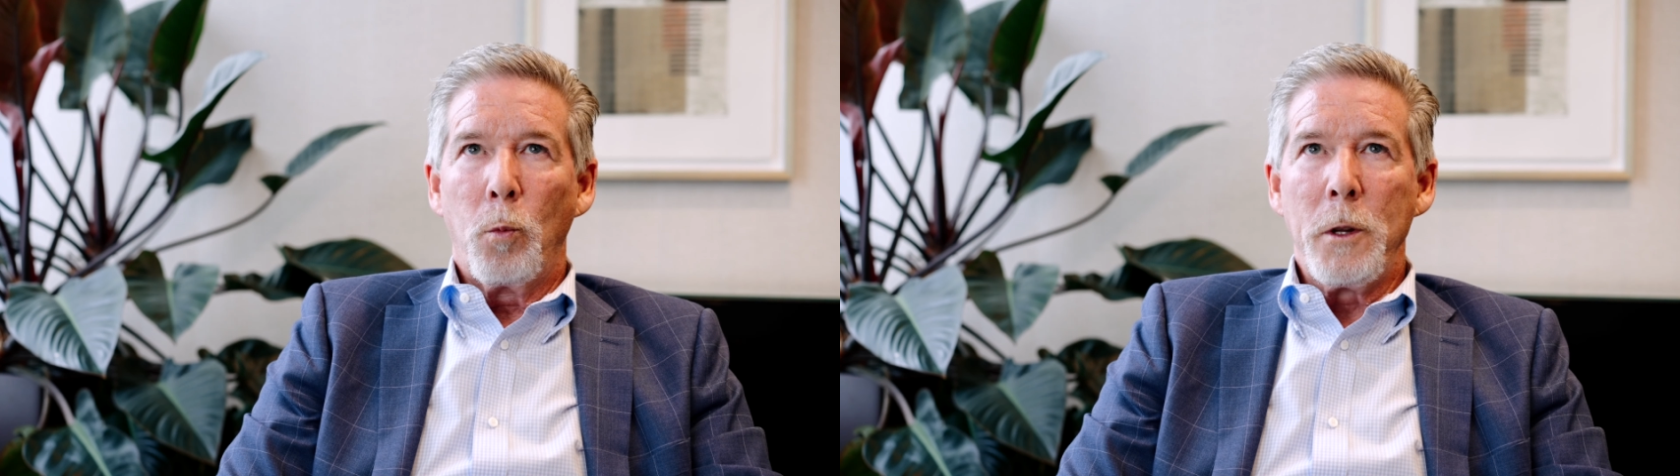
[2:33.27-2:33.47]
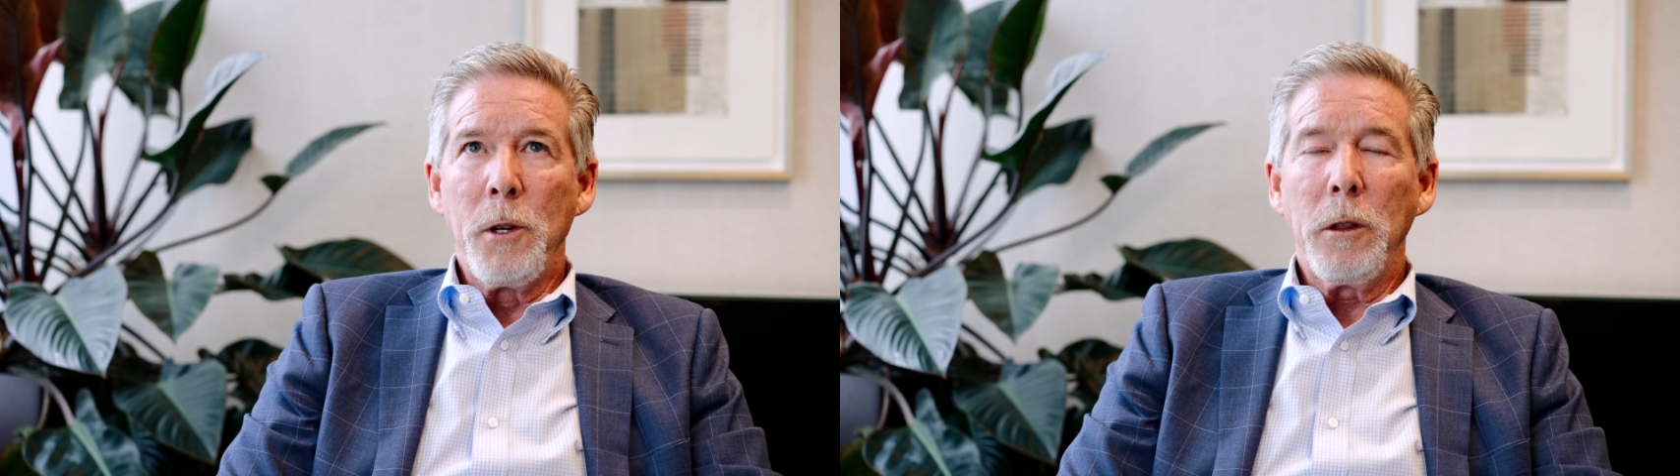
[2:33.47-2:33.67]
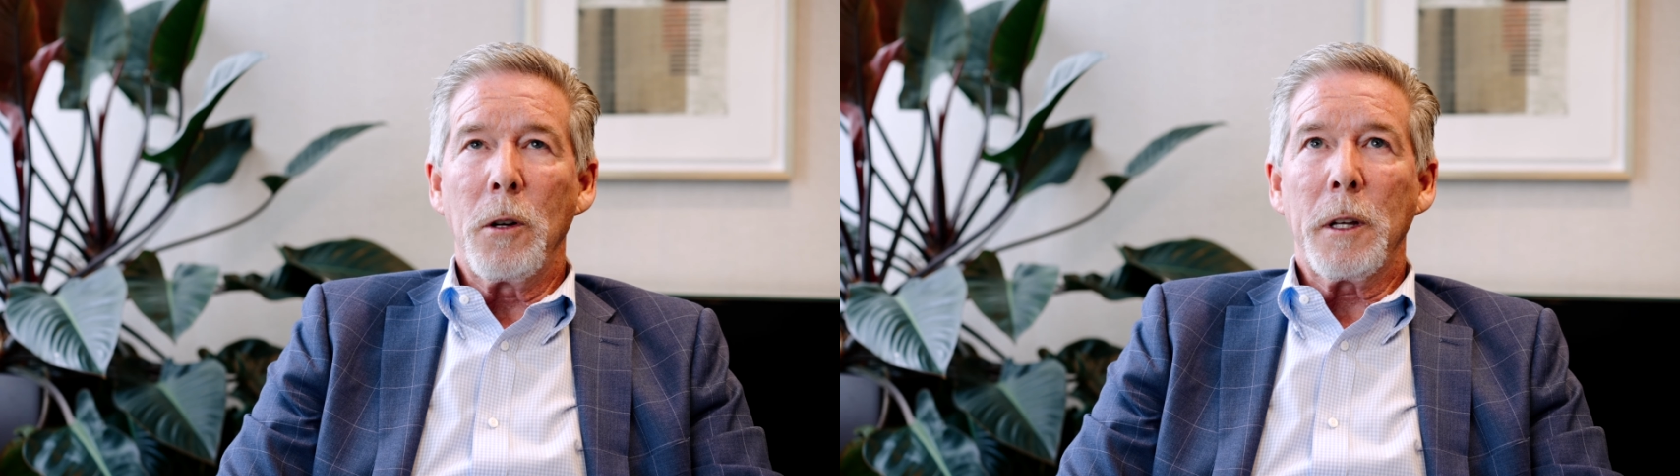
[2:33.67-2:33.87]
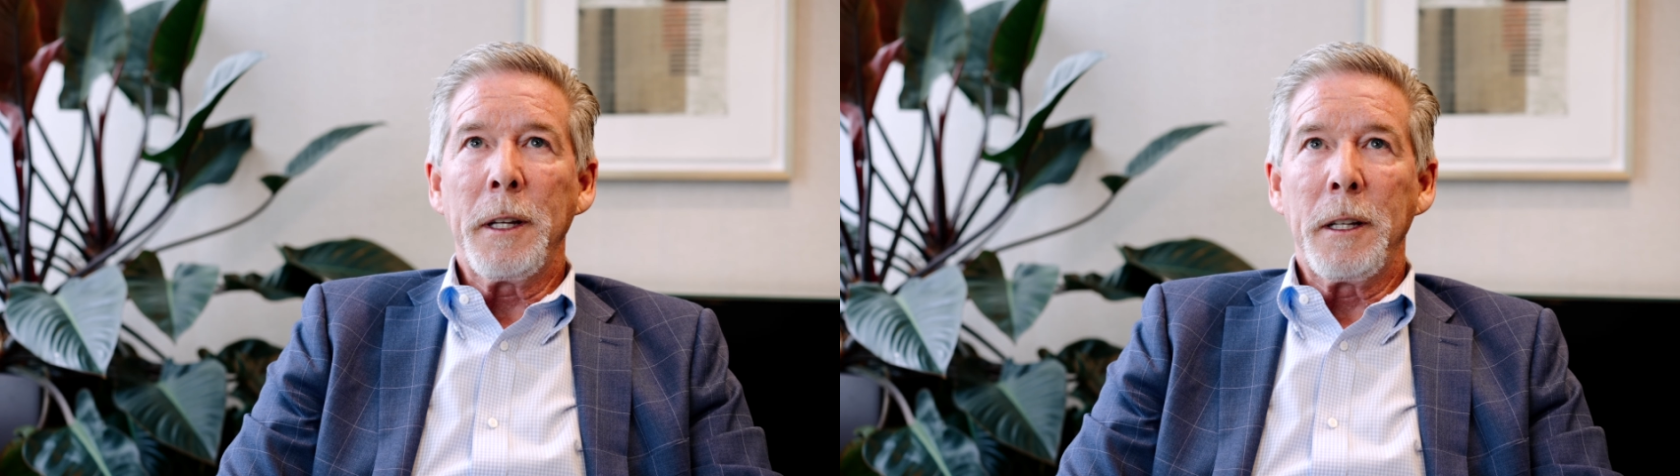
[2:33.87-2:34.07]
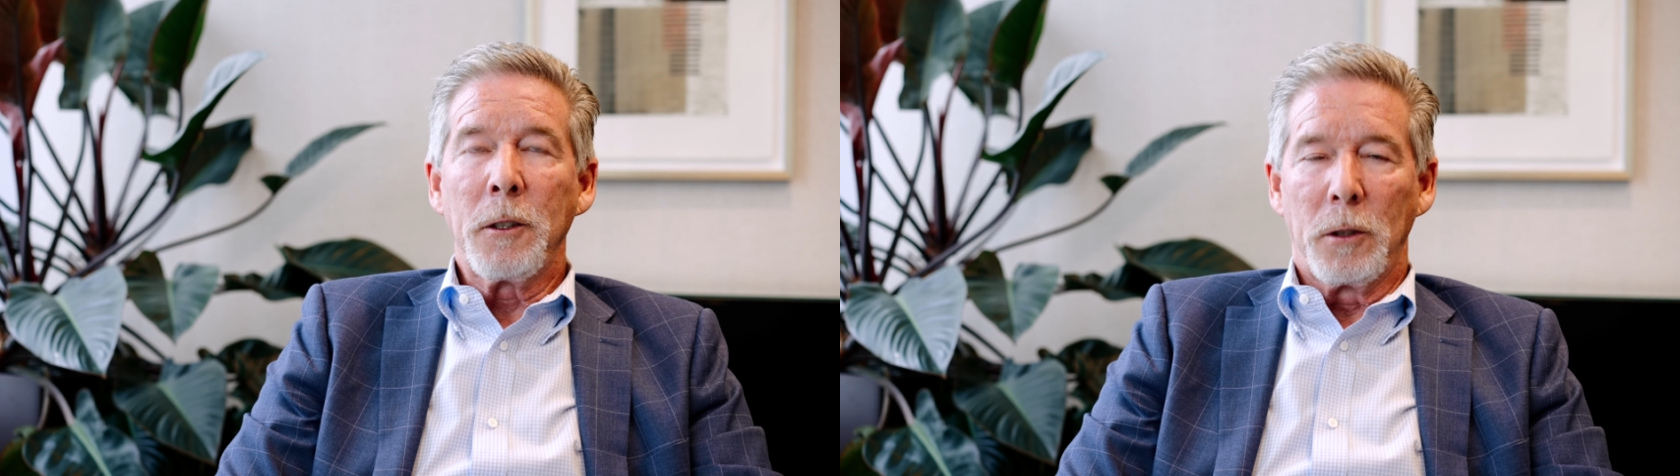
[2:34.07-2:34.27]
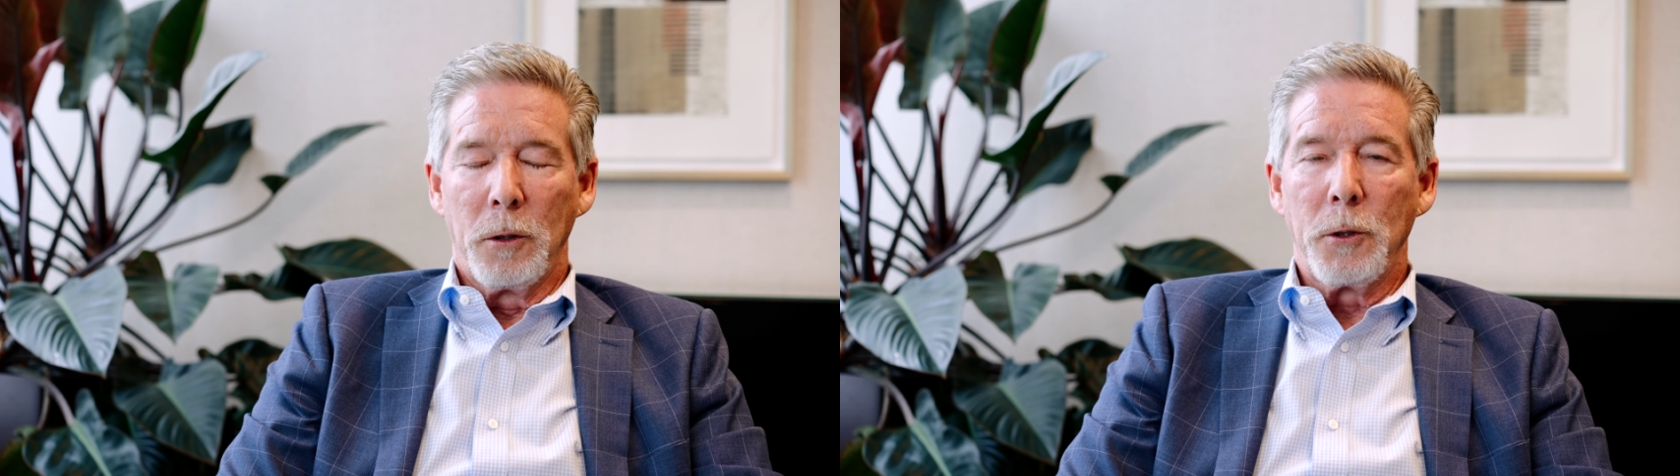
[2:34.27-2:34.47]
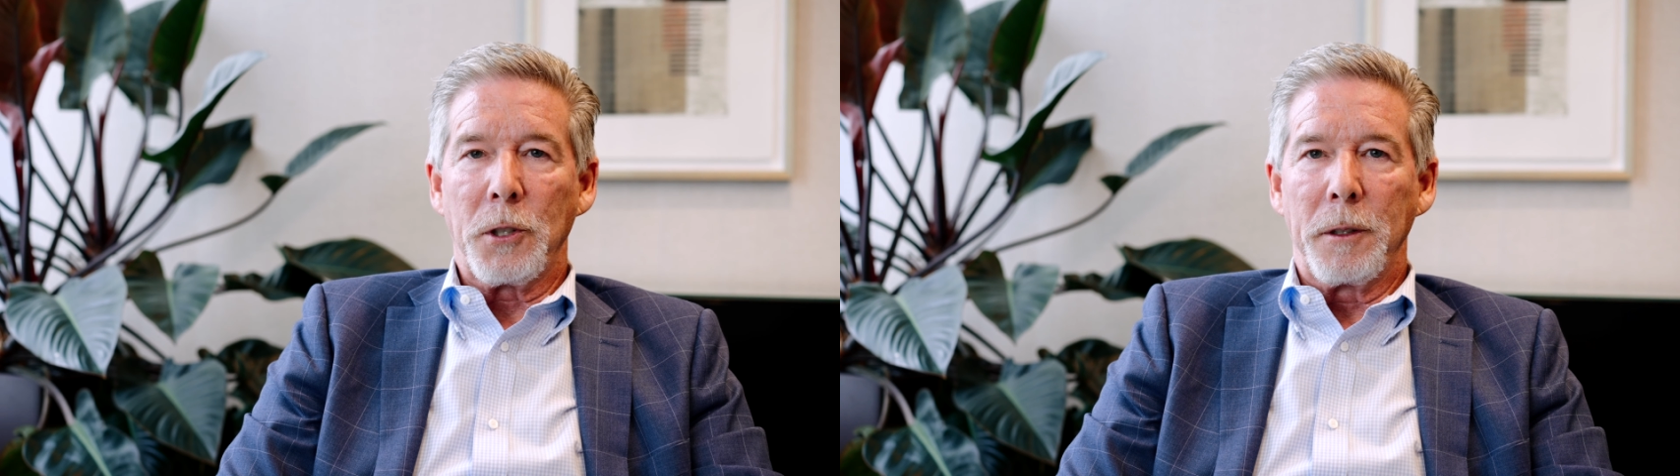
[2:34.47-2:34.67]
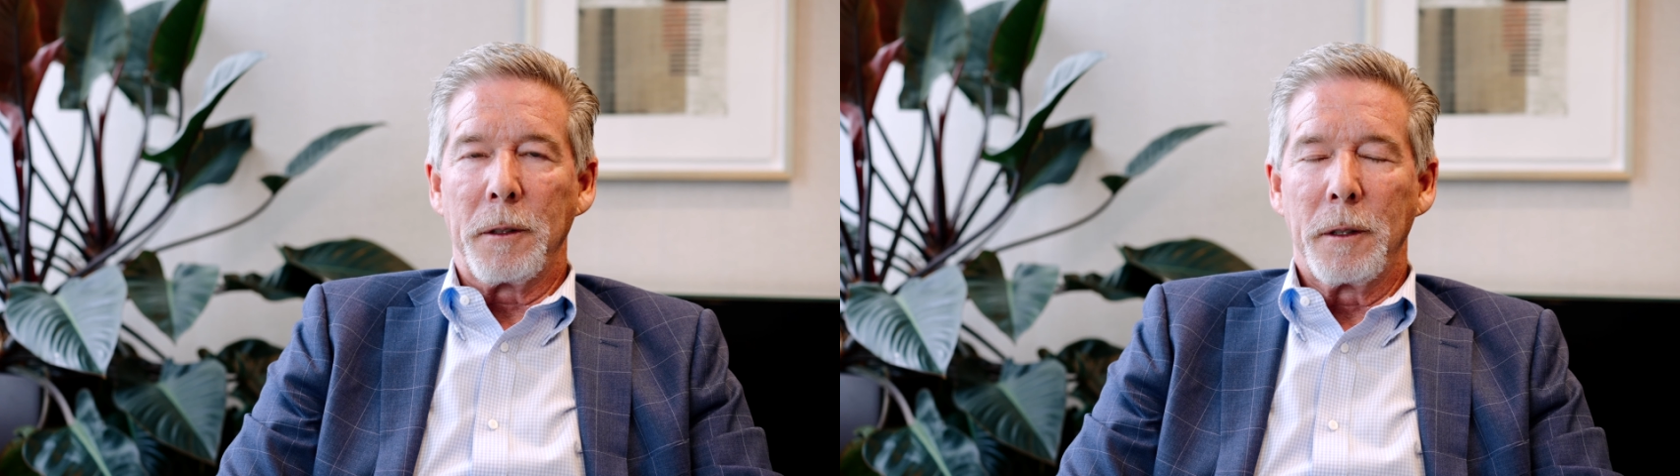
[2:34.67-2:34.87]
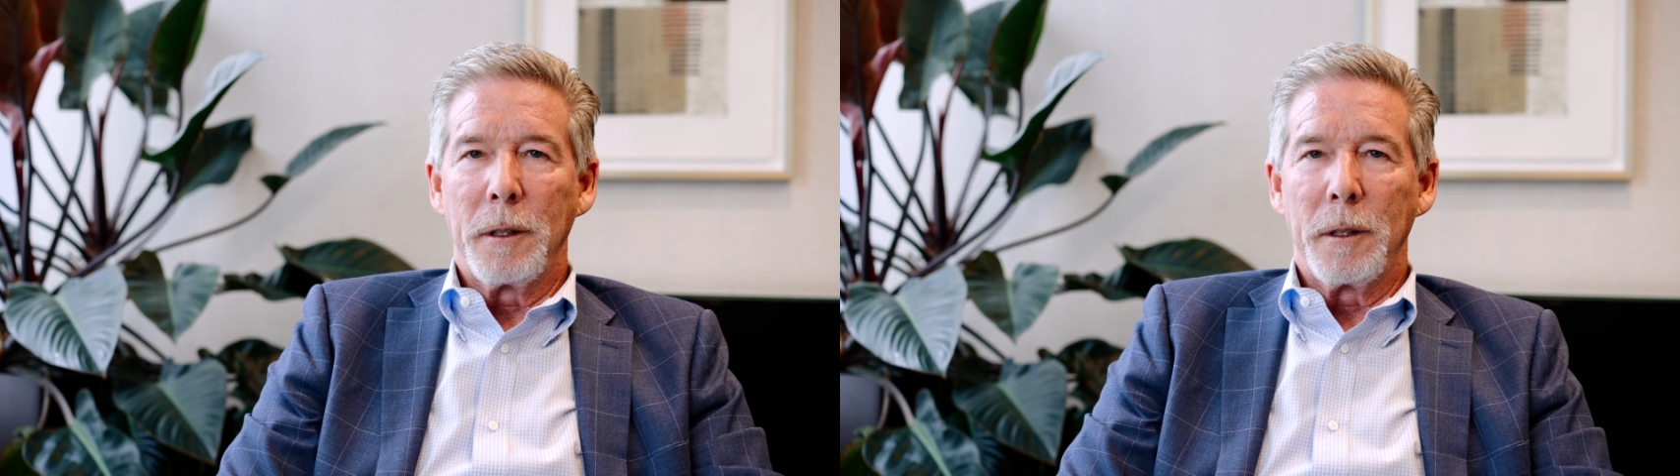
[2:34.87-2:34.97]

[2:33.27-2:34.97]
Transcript: When you're looking at inclusion,